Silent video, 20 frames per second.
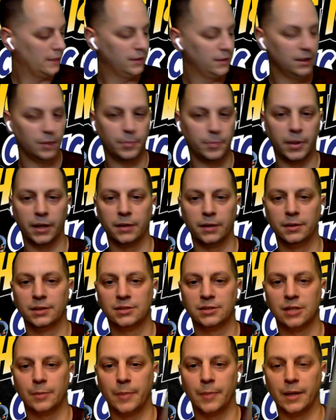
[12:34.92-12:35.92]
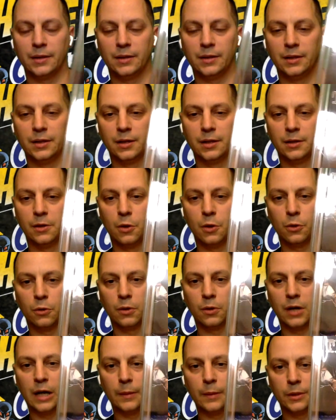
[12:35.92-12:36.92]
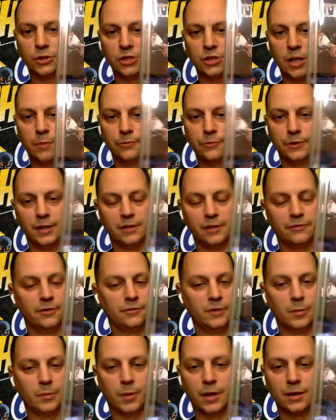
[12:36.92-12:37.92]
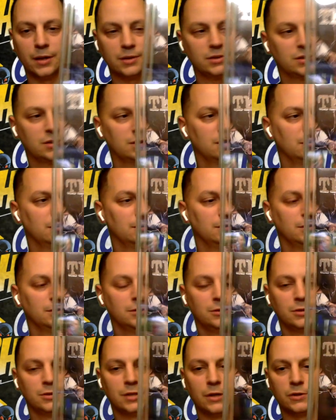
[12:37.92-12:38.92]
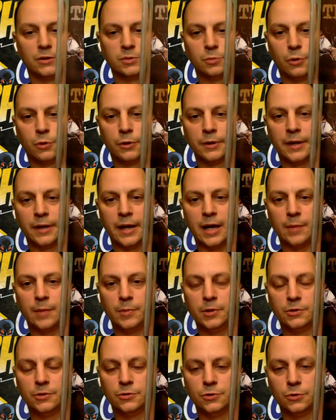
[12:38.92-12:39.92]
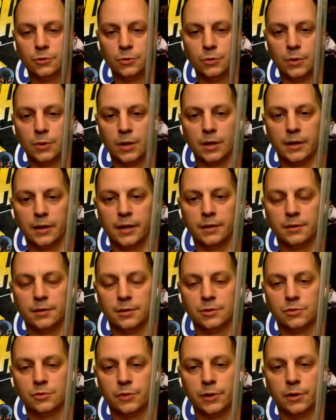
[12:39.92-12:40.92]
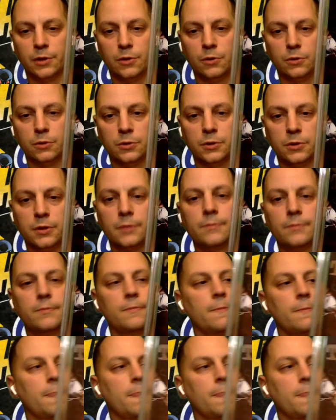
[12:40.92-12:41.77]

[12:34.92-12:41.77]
Ended up picking this up at the local comic shop for like $50. So I was more than happy to get this reholdered.